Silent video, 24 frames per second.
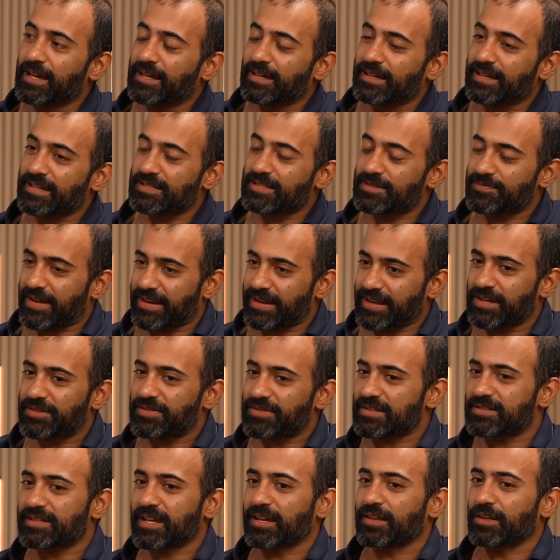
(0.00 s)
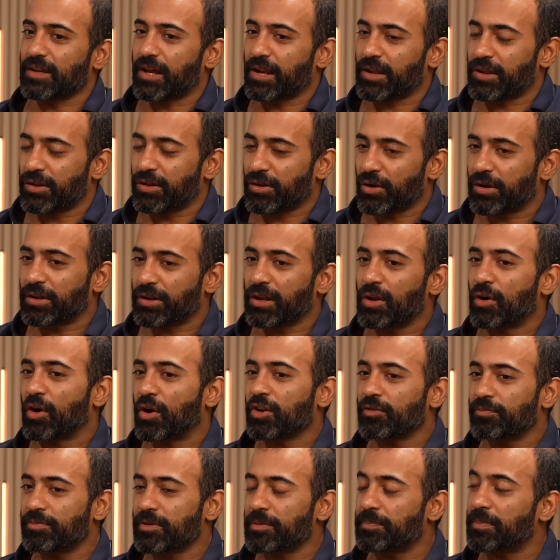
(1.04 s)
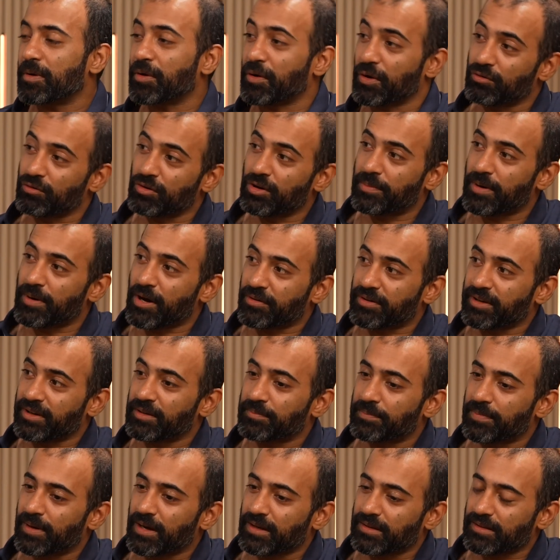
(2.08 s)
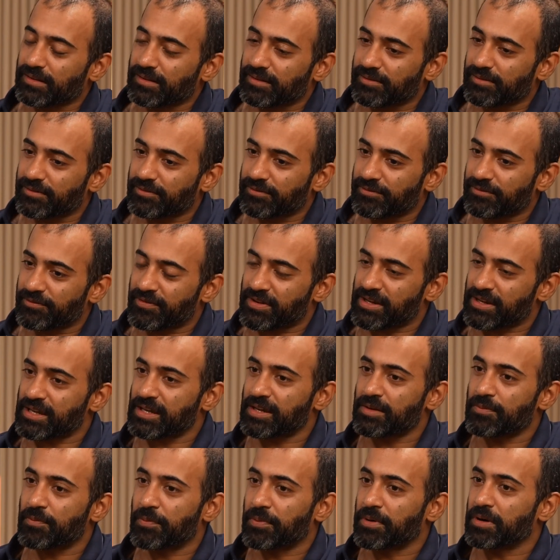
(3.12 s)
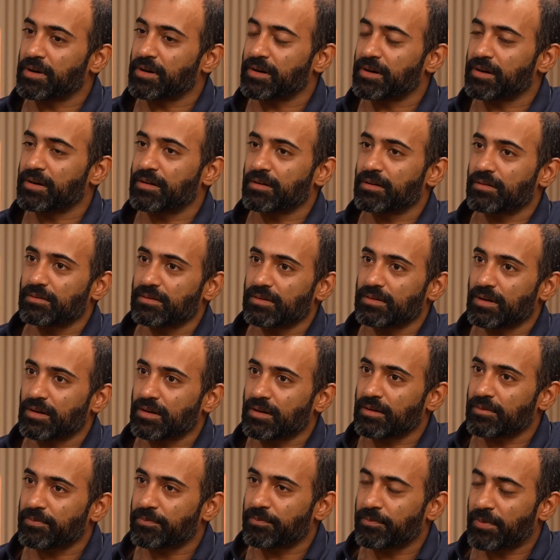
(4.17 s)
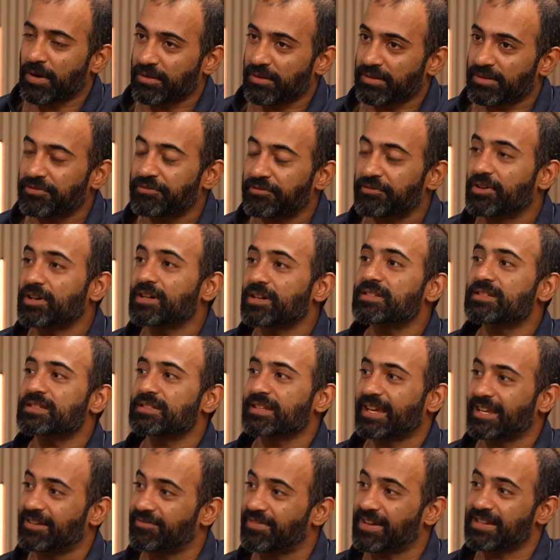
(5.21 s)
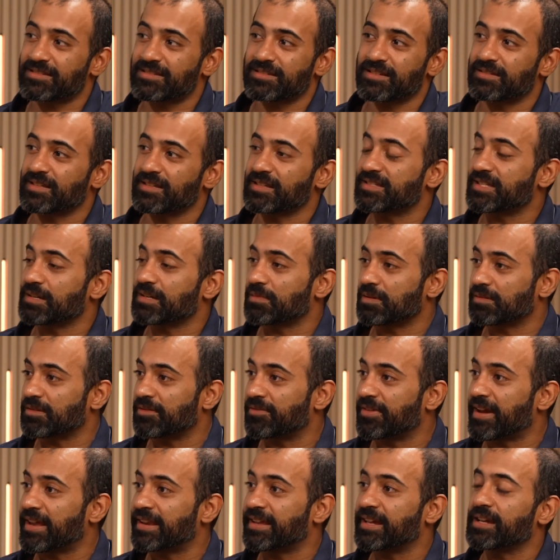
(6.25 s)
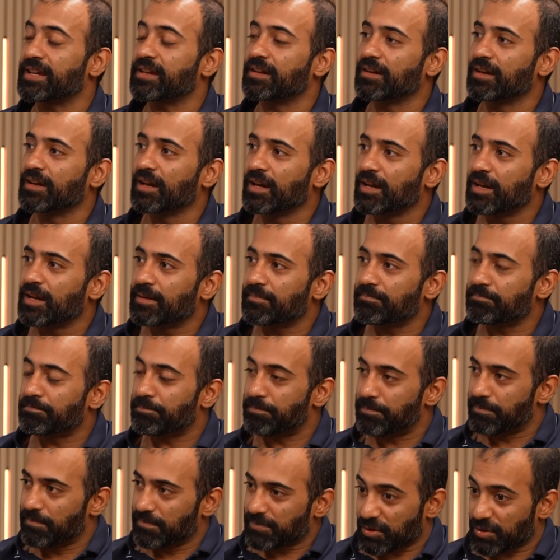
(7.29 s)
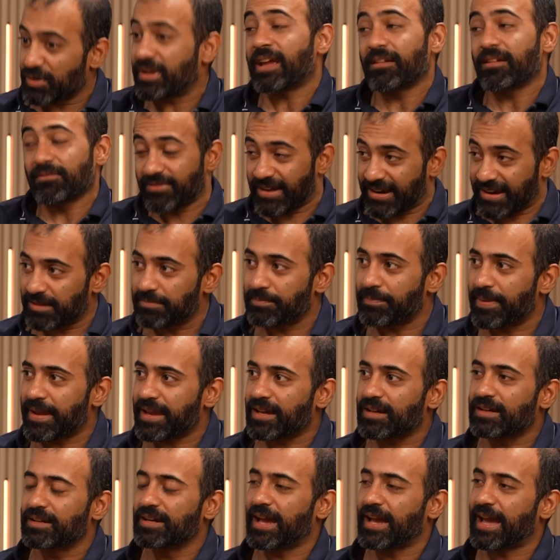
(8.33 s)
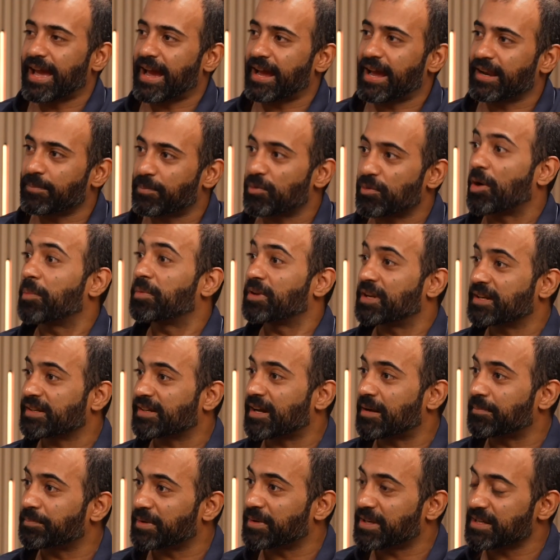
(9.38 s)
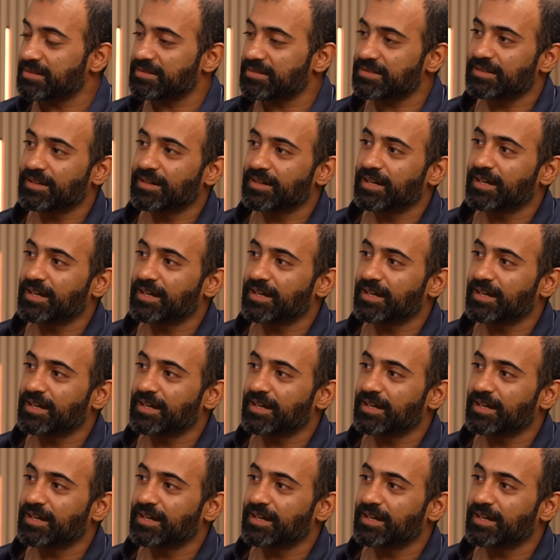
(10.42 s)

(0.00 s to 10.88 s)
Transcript: It's very interesting. Not a lot of people know about it, but we were one of the first investors in some of the very big and prominent companies.